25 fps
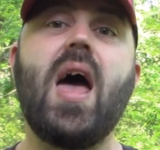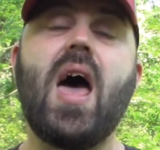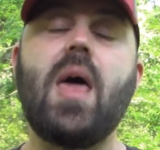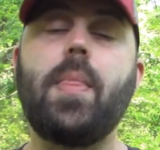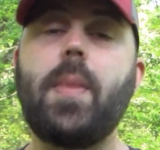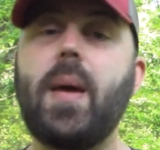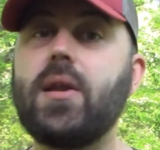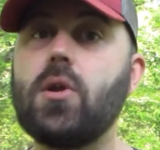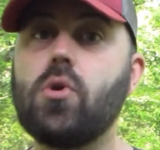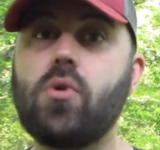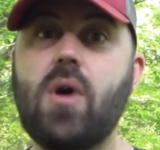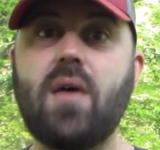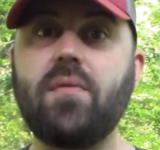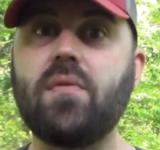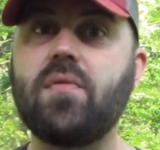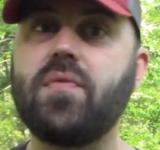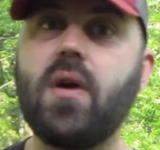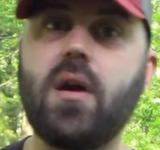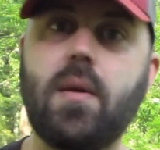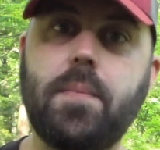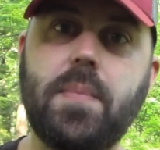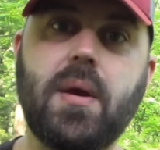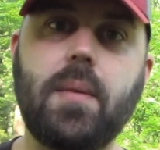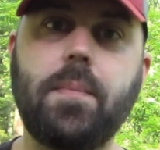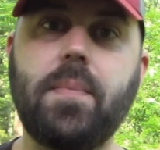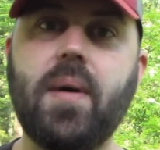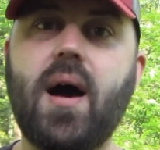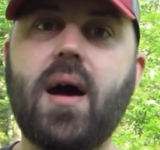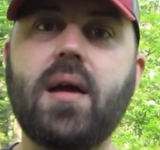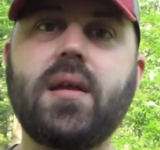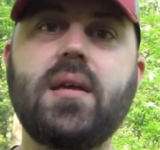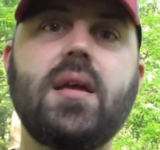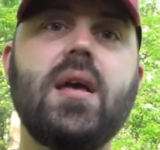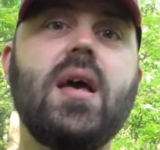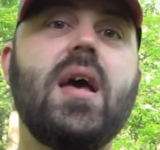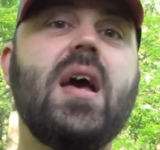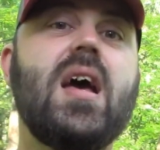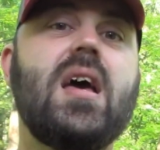and they don't have a very big
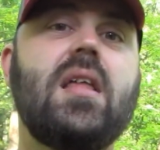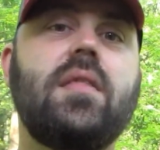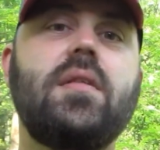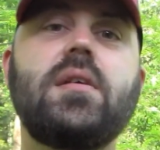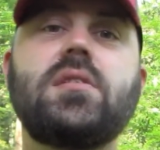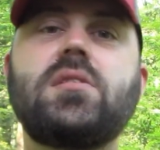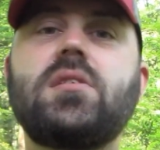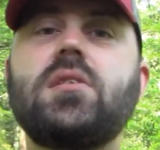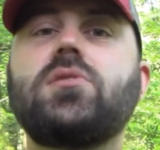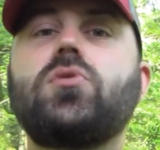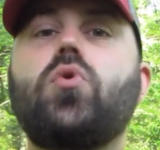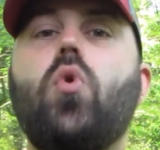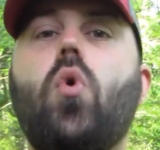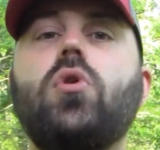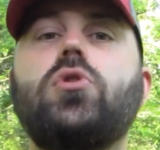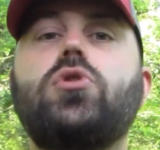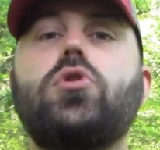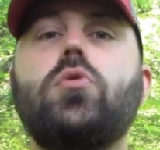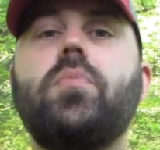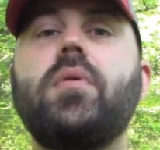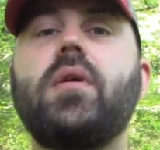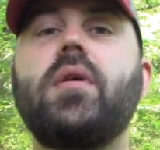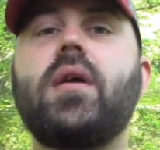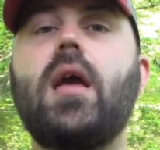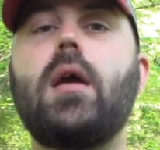body, this is going to be